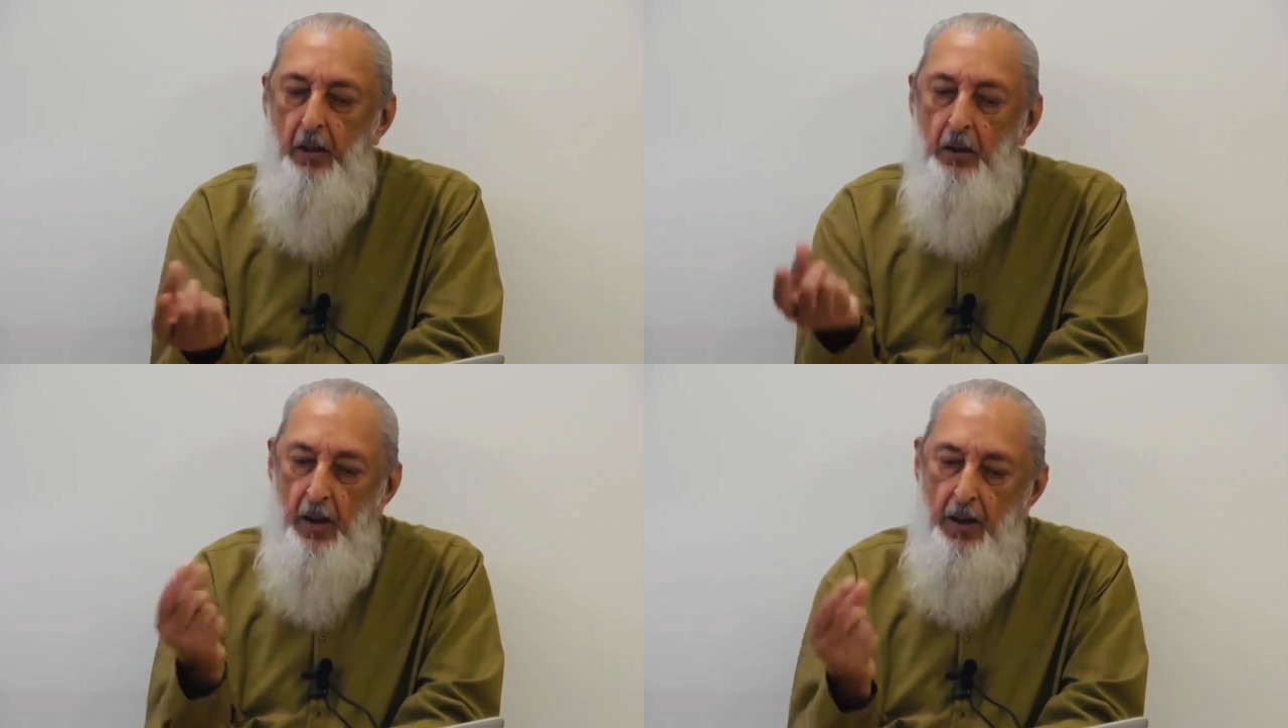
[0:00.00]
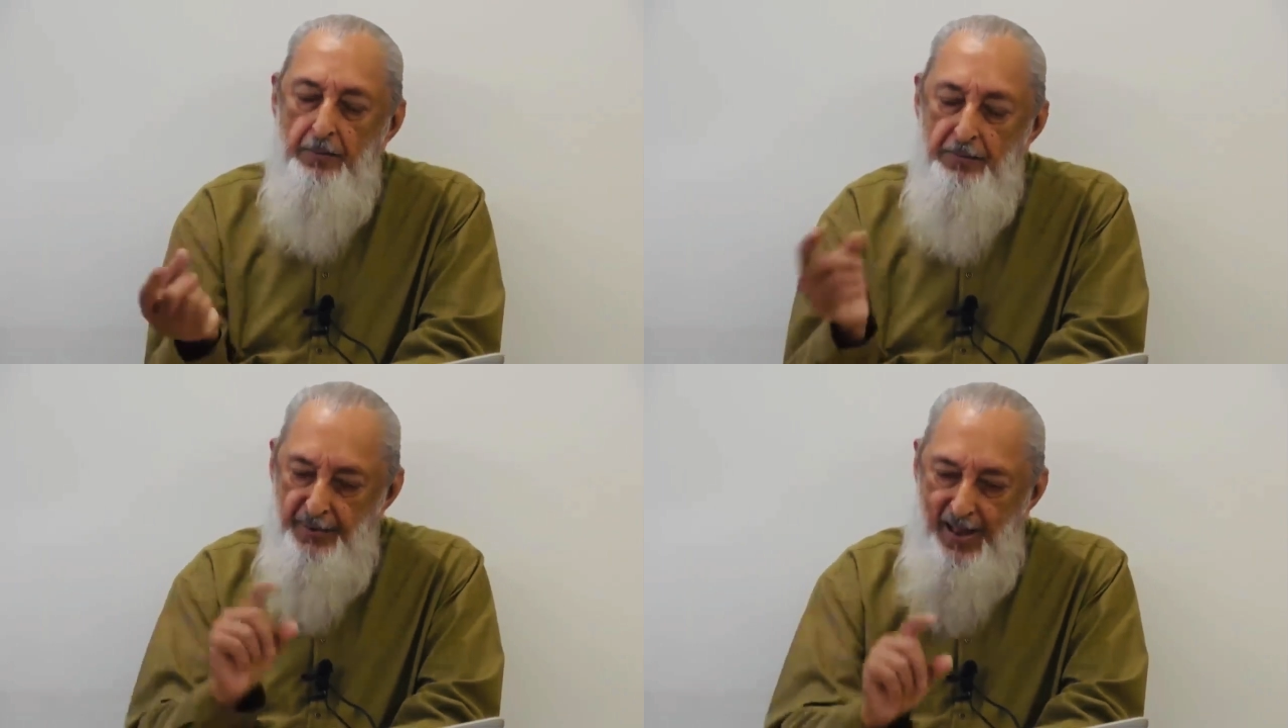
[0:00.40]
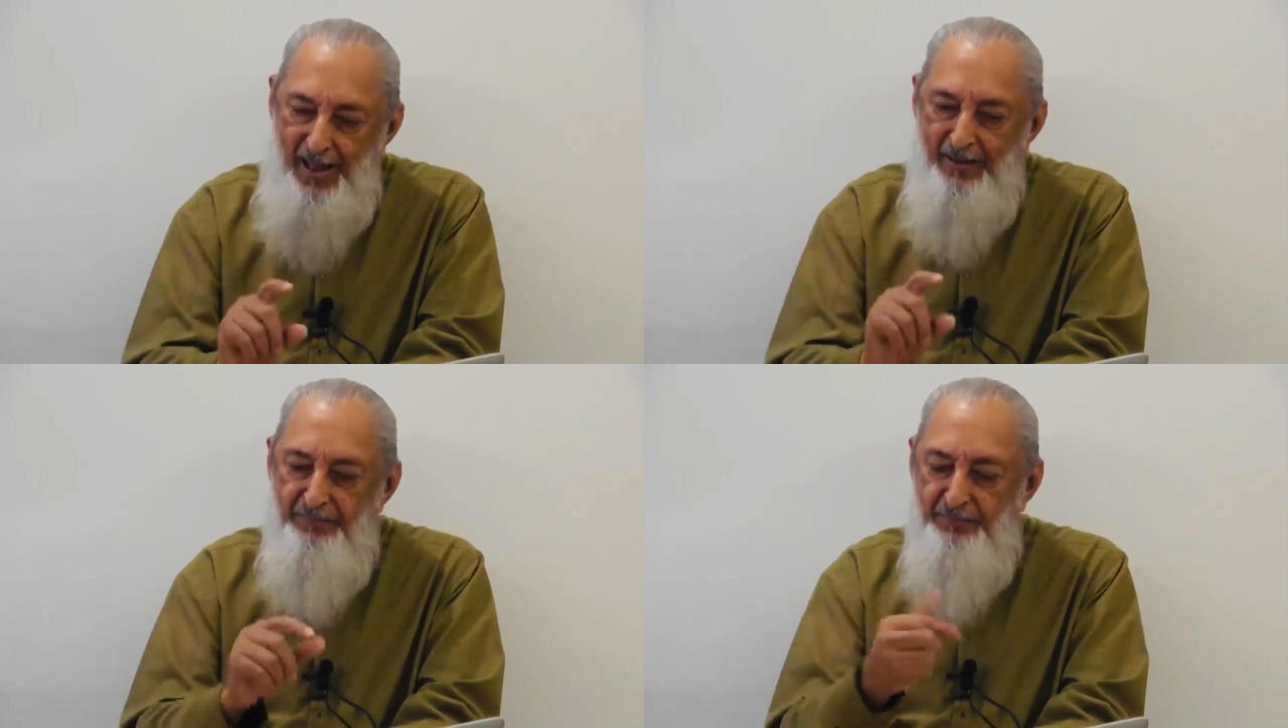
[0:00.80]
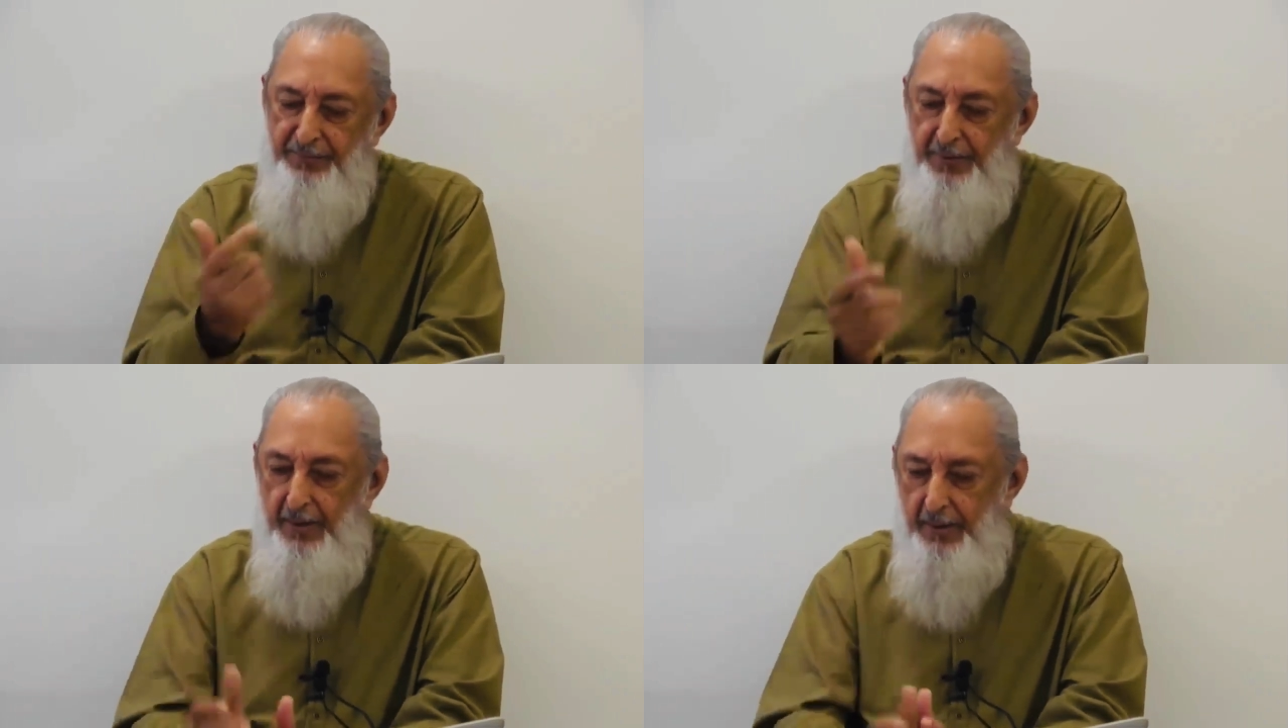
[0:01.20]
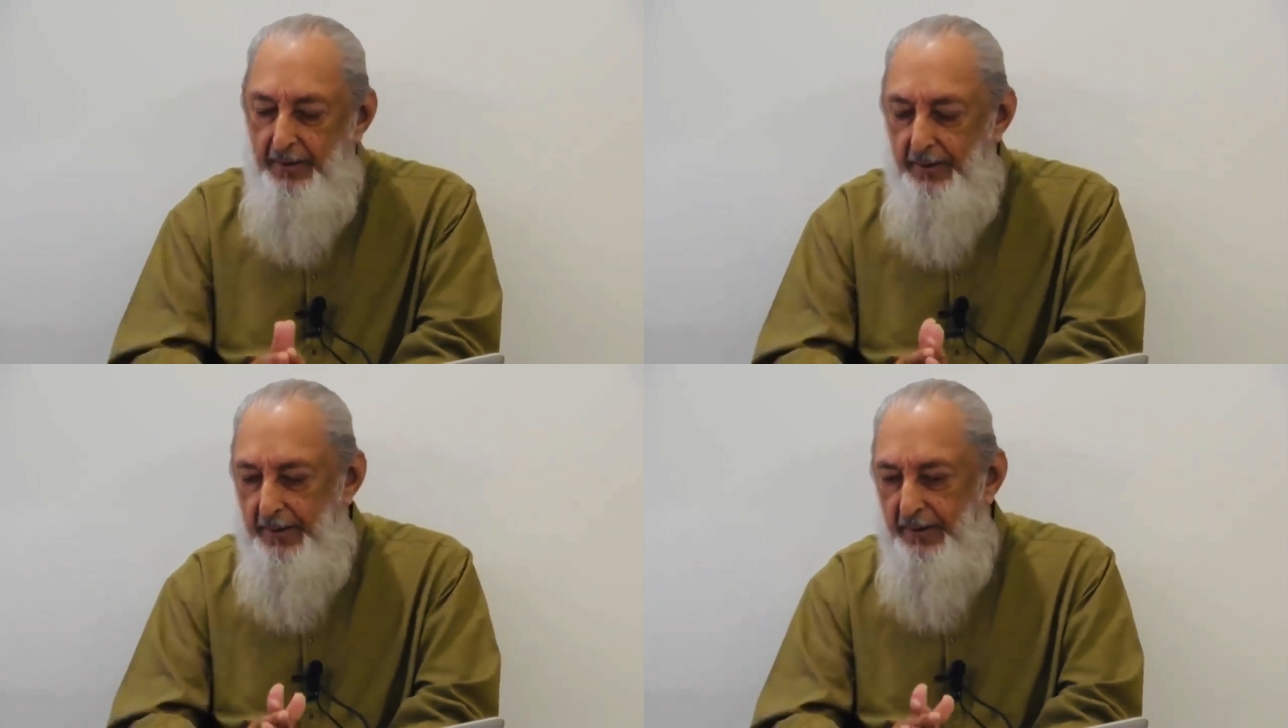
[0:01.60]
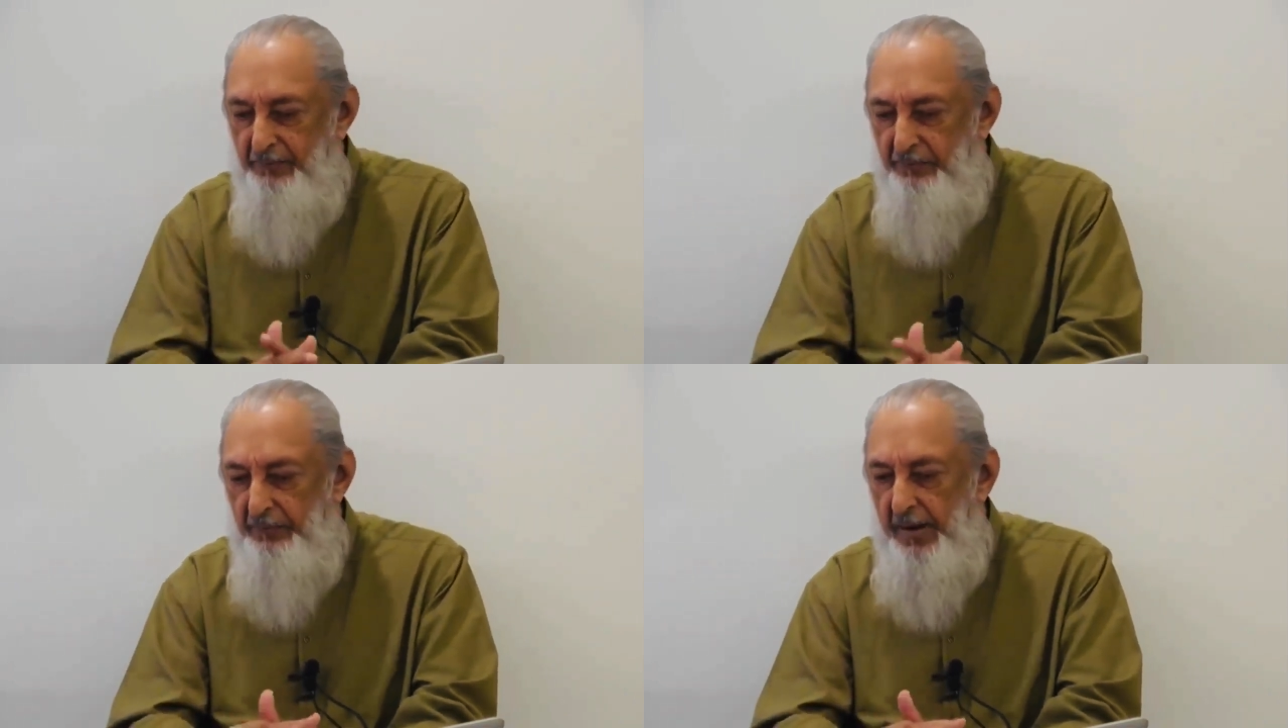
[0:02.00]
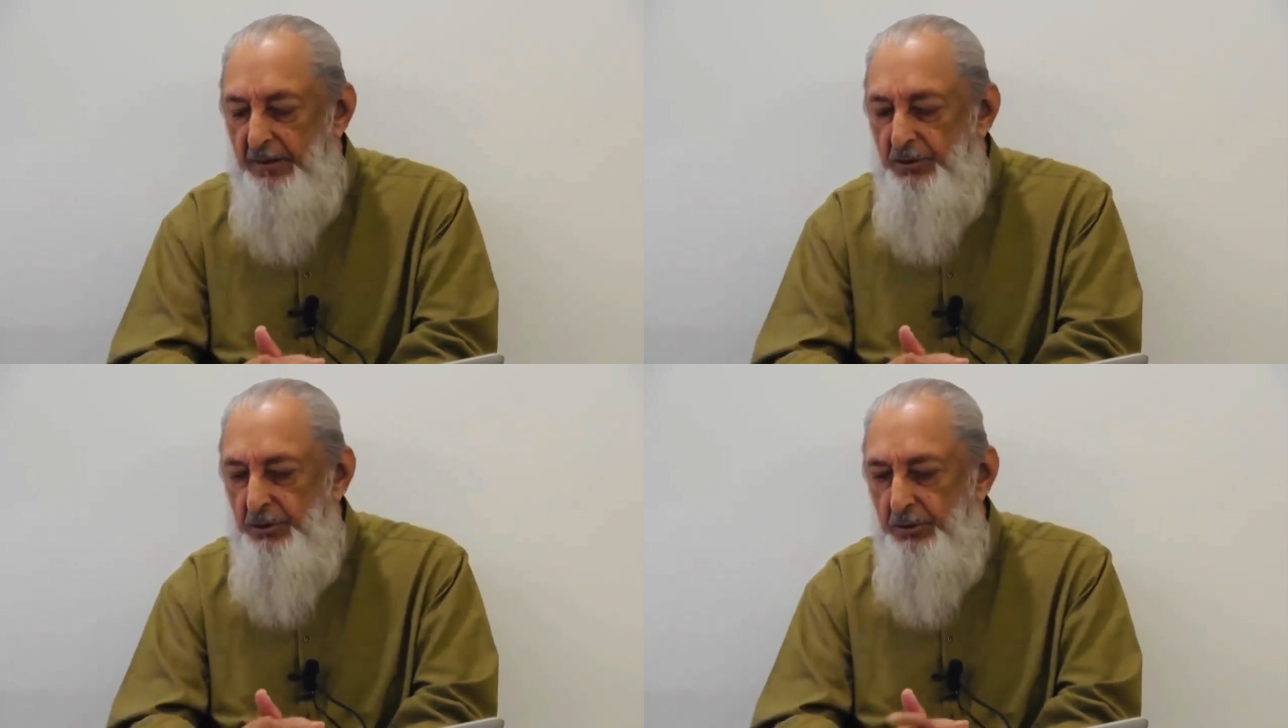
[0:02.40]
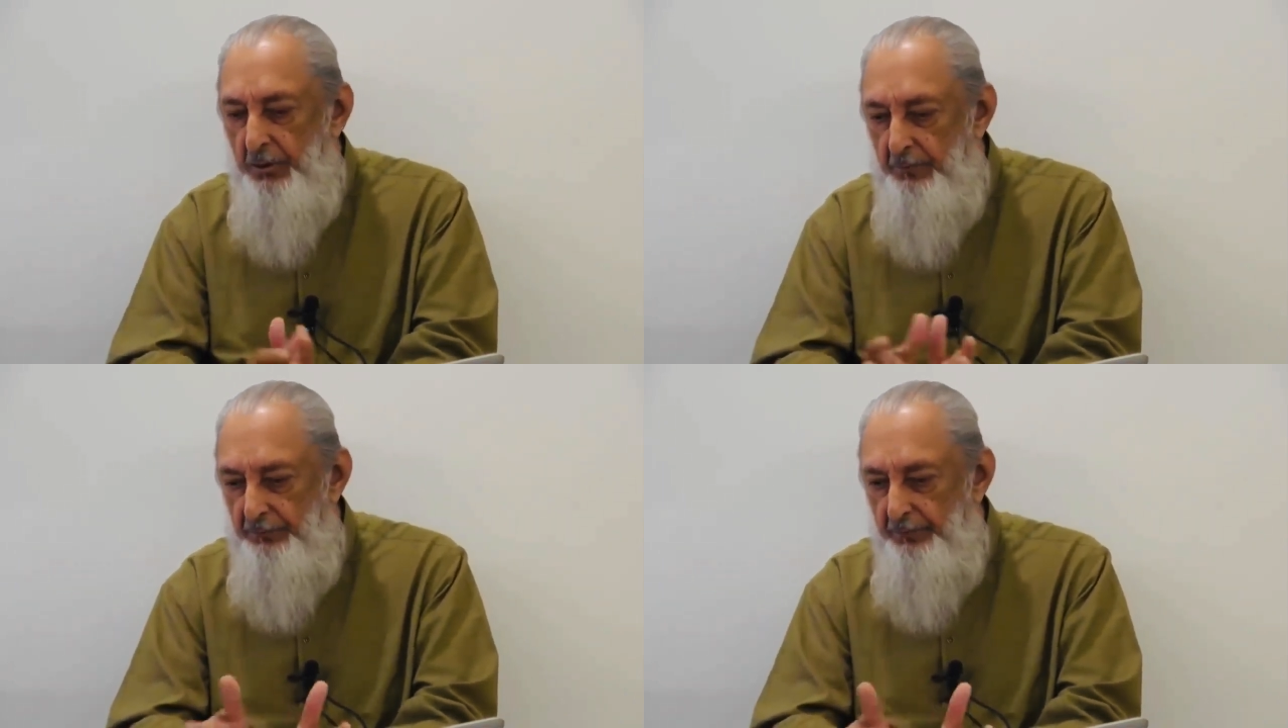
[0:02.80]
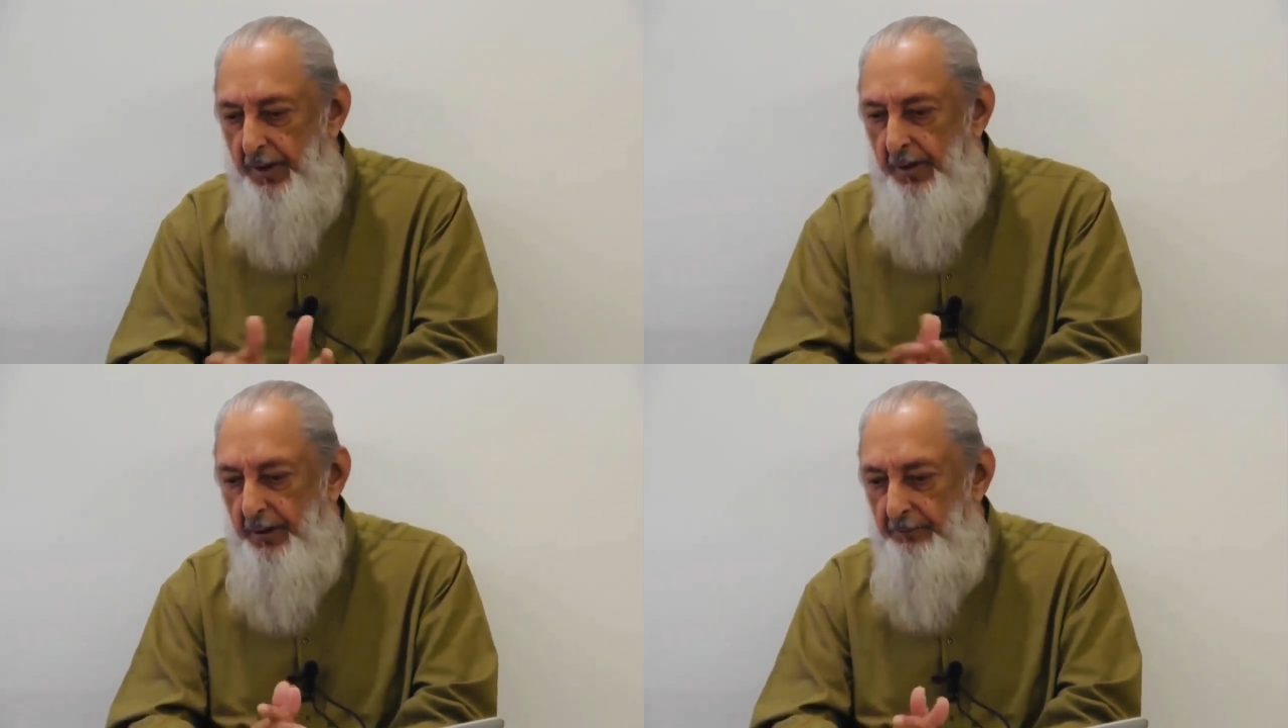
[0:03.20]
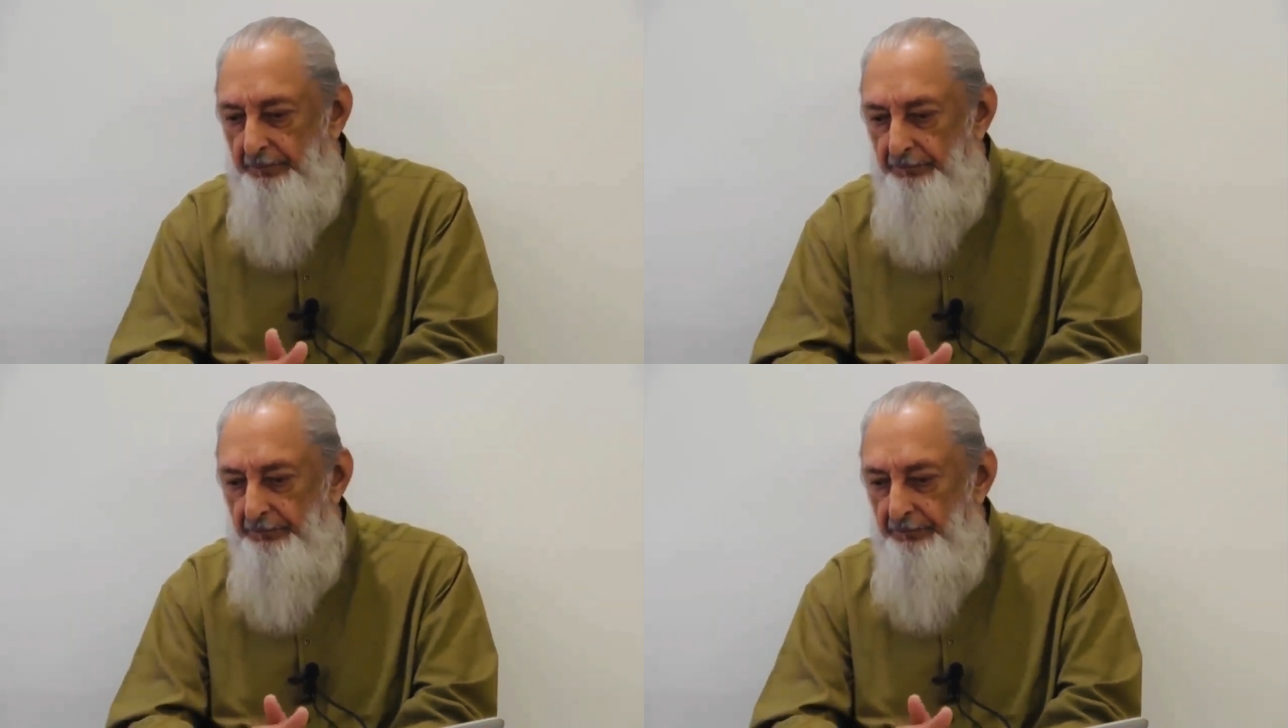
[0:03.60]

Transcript: comes after a flash of fire.